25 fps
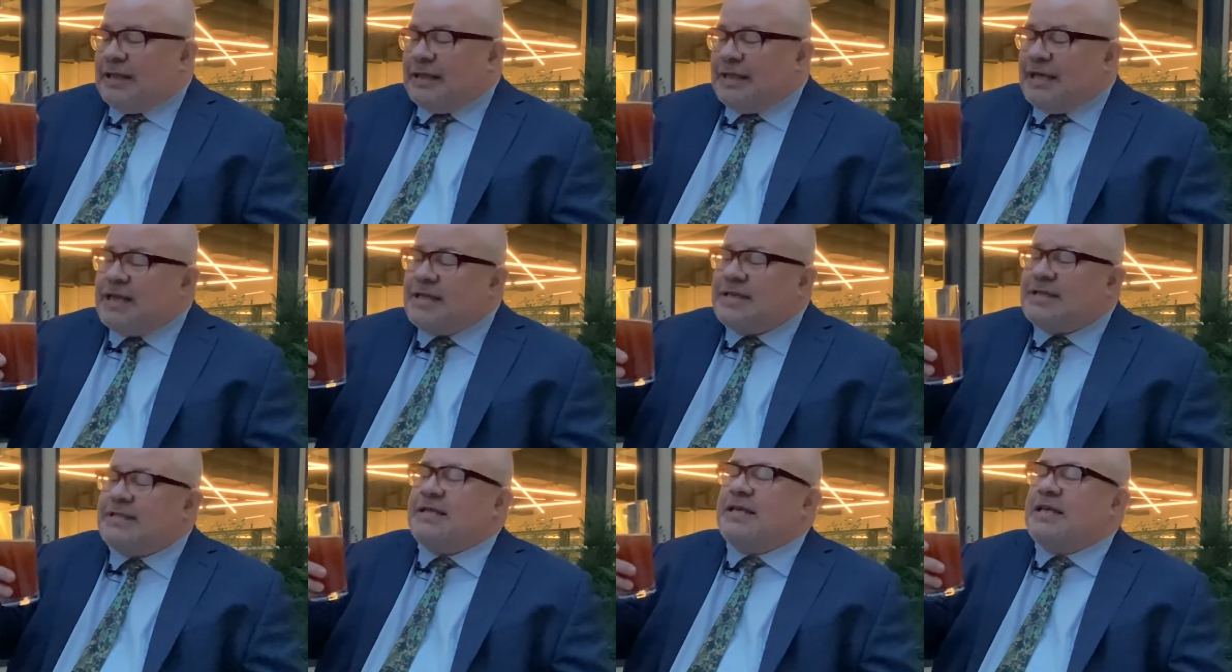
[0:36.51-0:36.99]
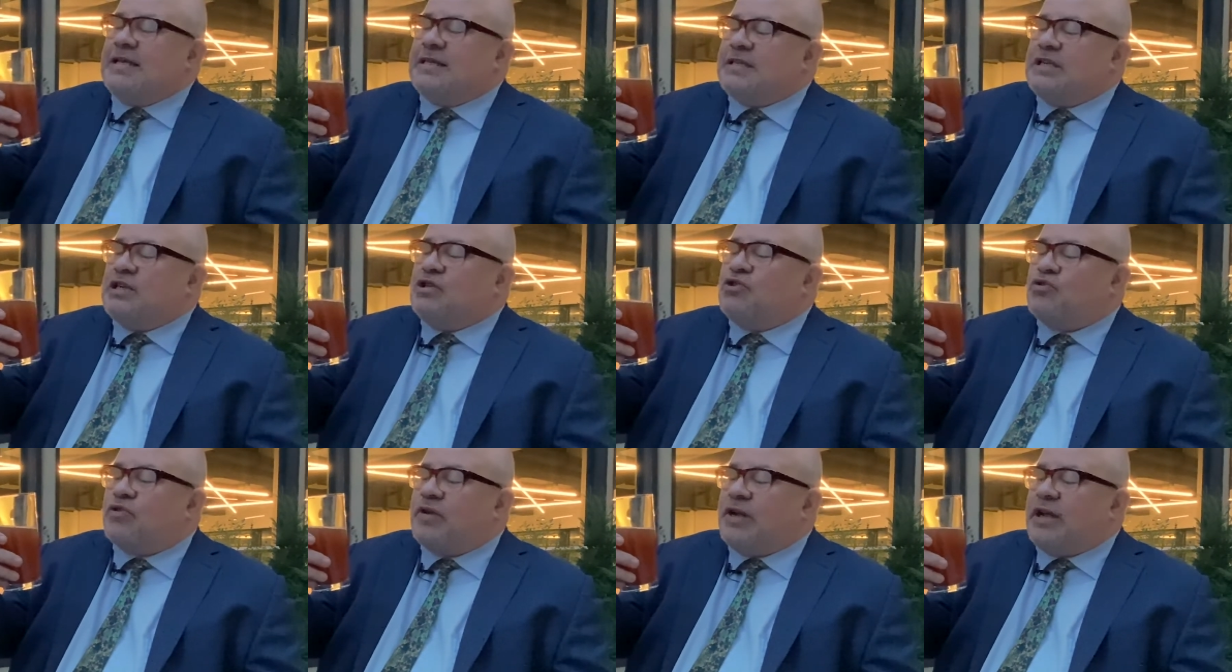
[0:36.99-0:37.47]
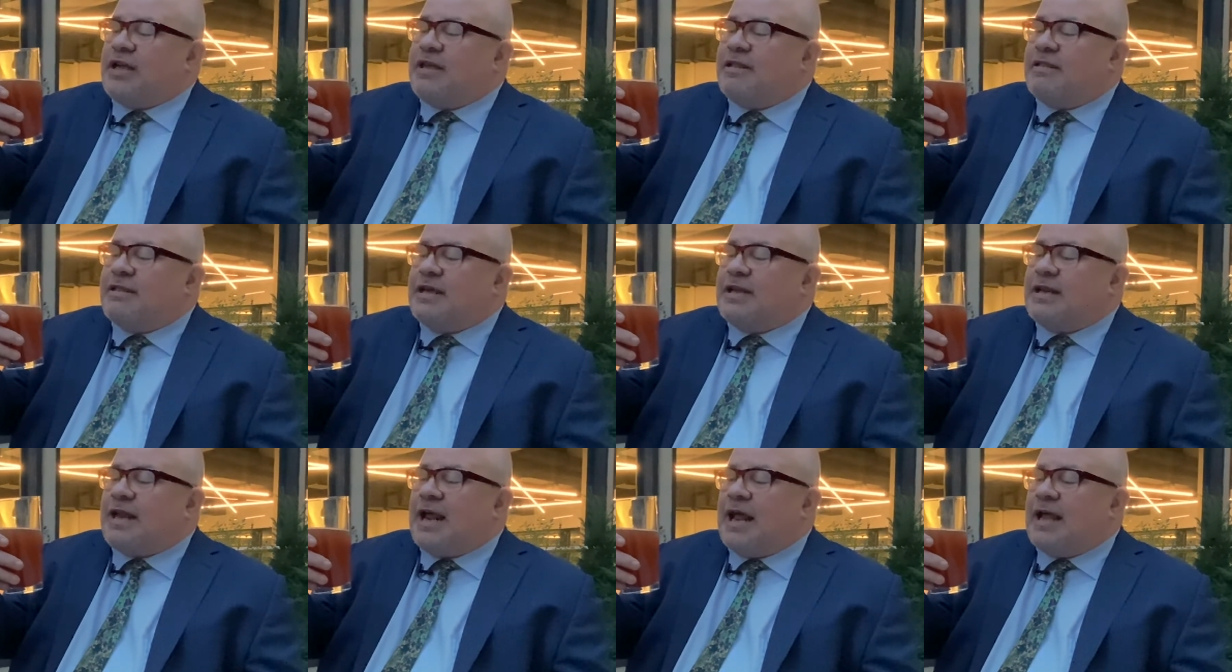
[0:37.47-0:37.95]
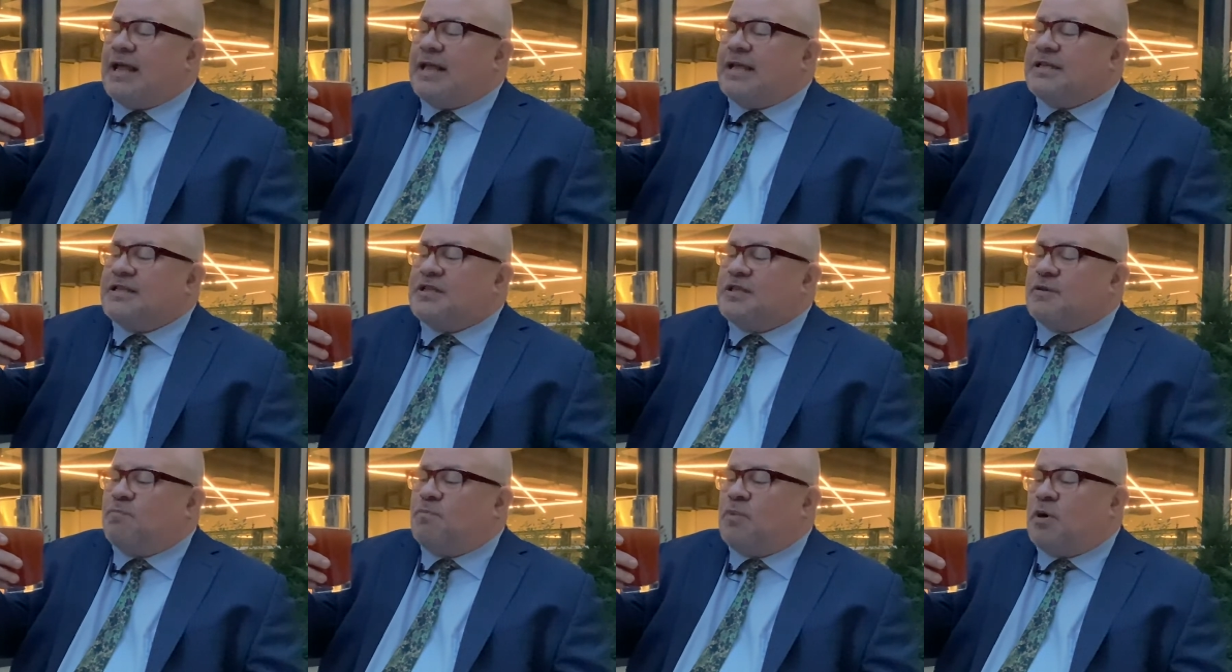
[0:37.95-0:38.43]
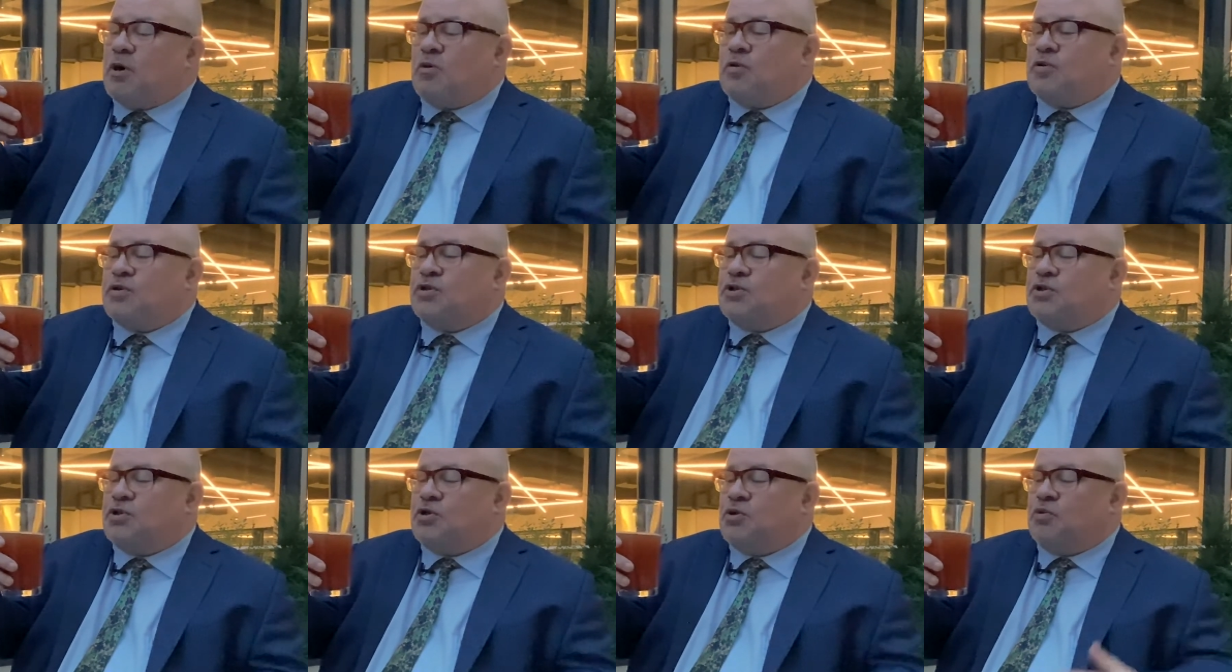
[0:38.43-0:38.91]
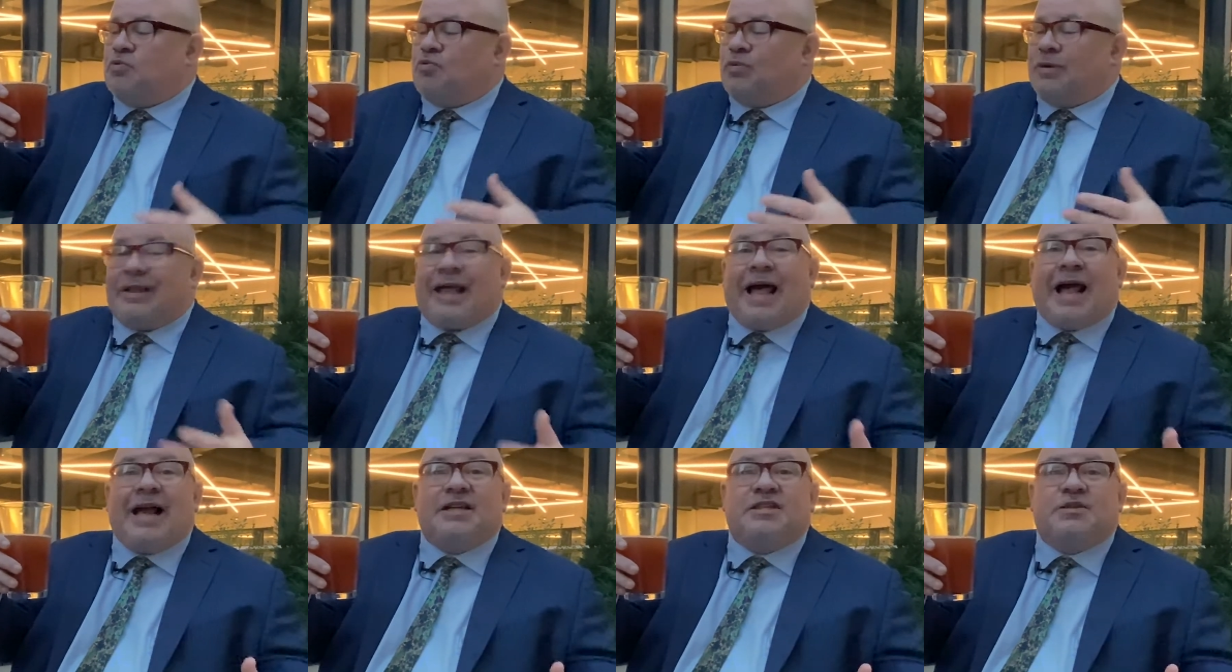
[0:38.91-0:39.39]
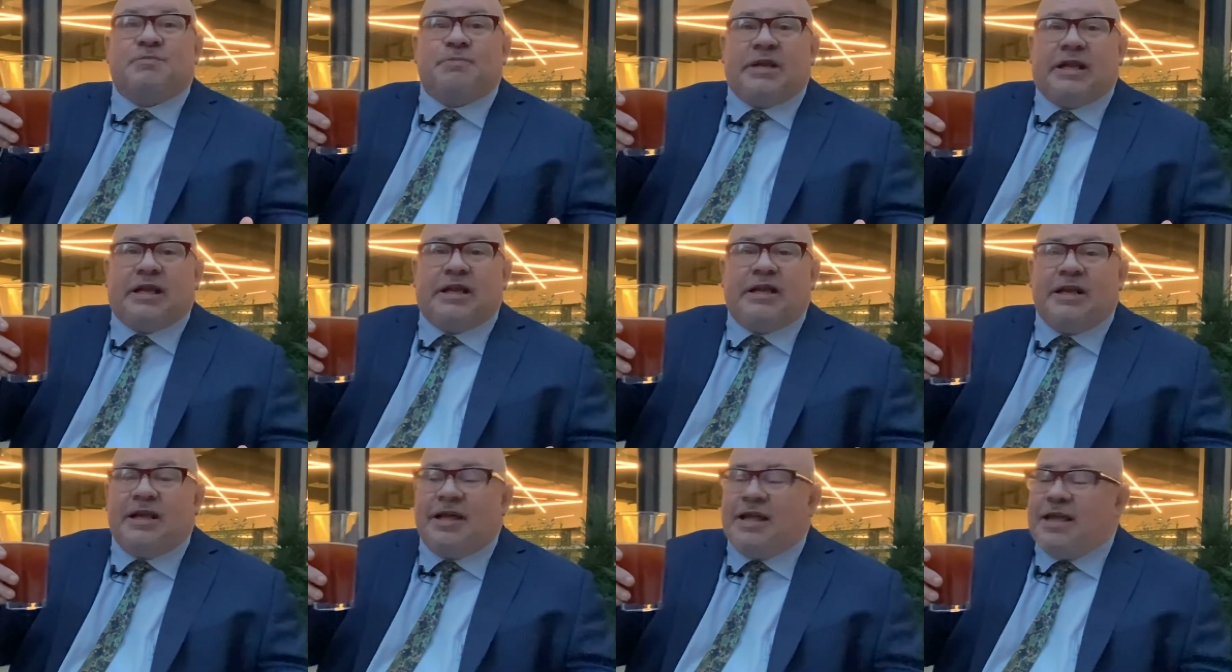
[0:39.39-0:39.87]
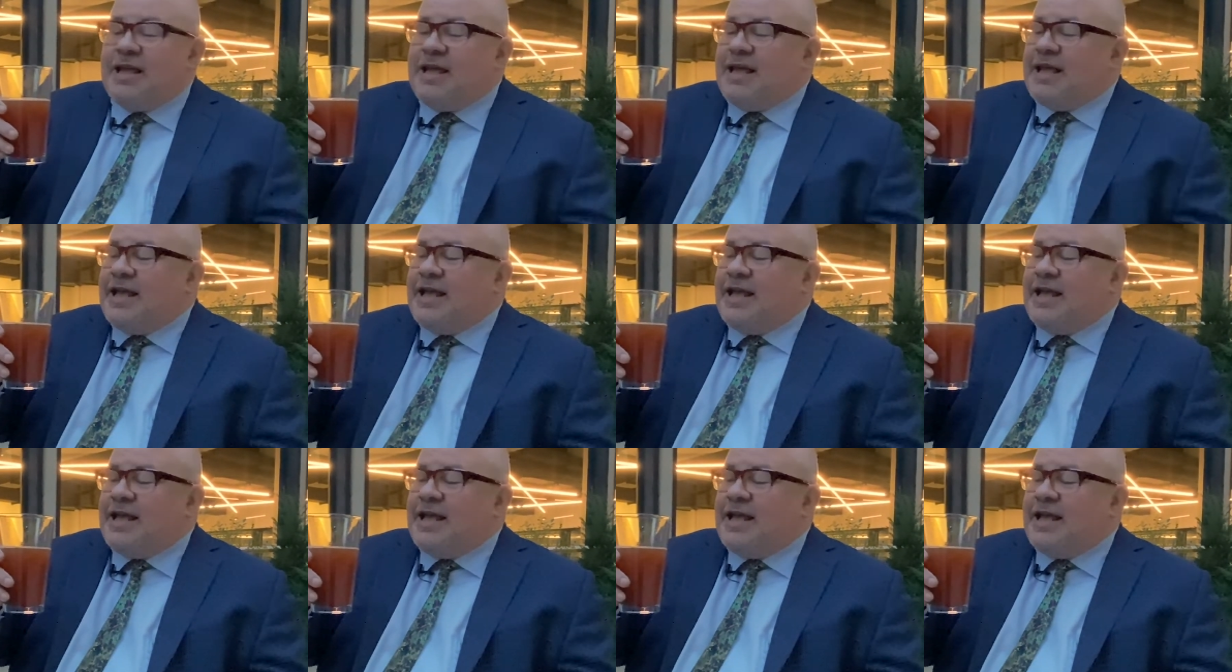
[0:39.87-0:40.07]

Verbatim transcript: This is a drink that is supposed to relax me.